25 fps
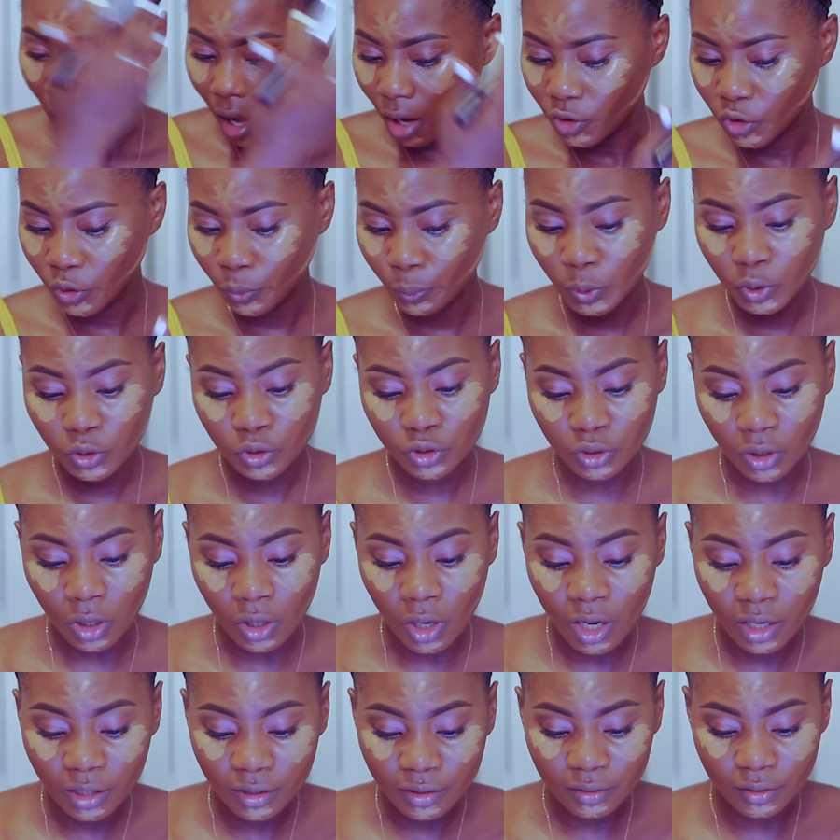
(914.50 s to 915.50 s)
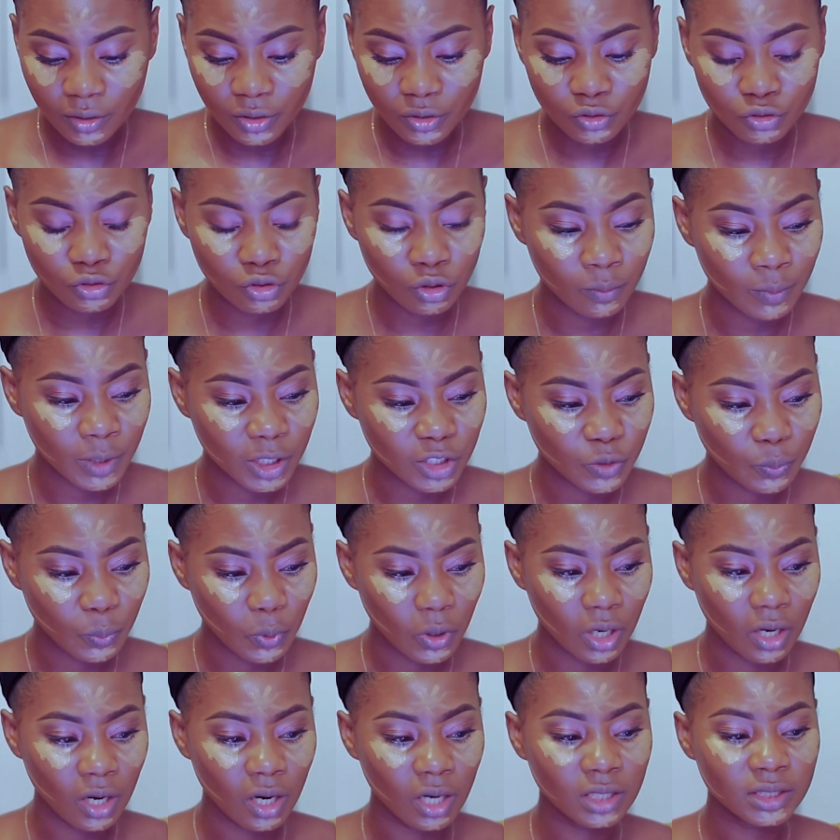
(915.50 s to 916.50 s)
you put on so much
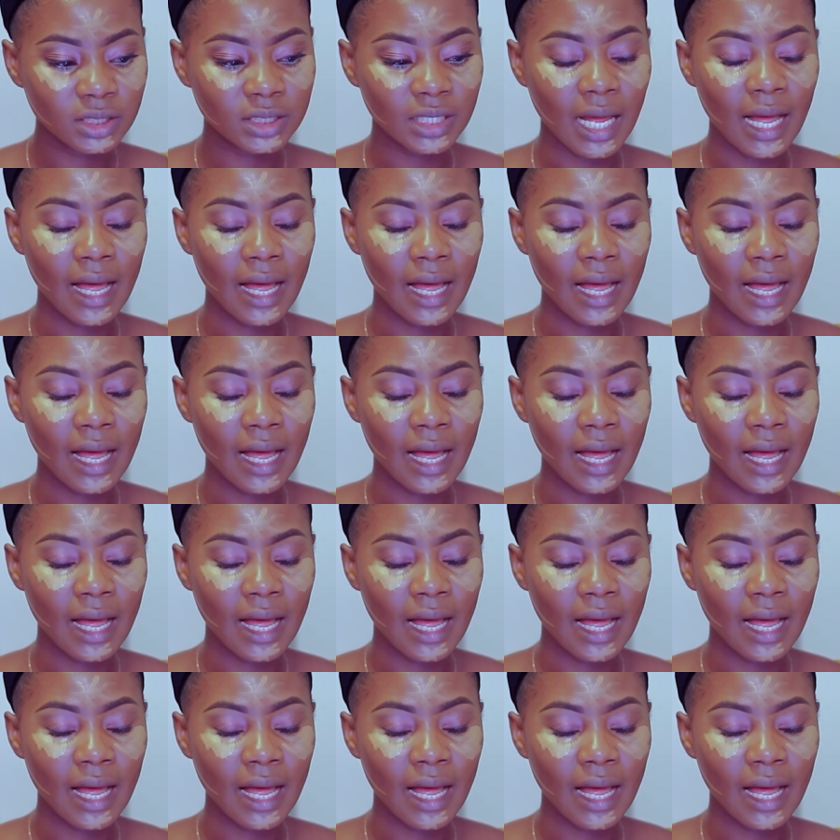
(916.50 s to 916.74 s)
product